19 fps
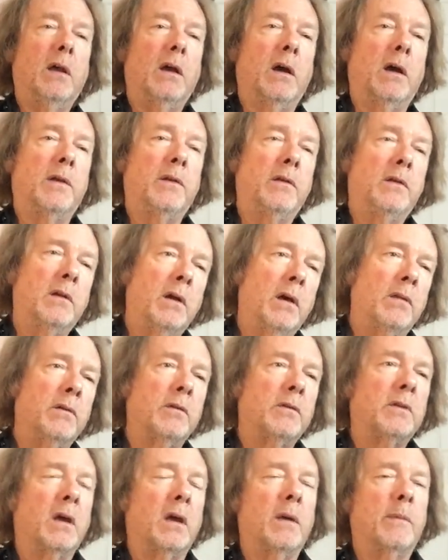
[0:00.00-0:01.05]
another
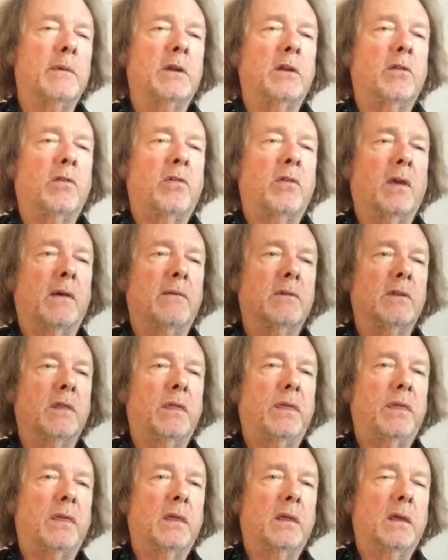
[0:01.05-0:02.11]
dominant
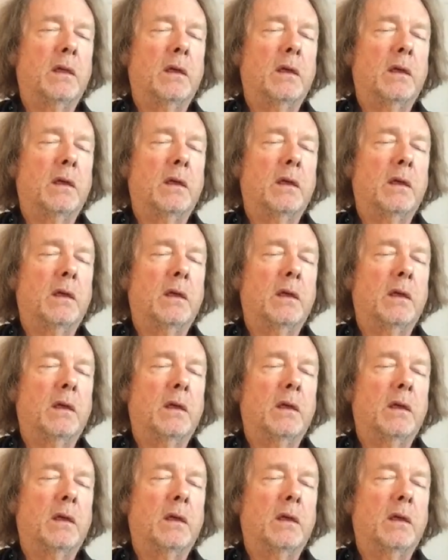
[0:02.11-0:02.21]
seventh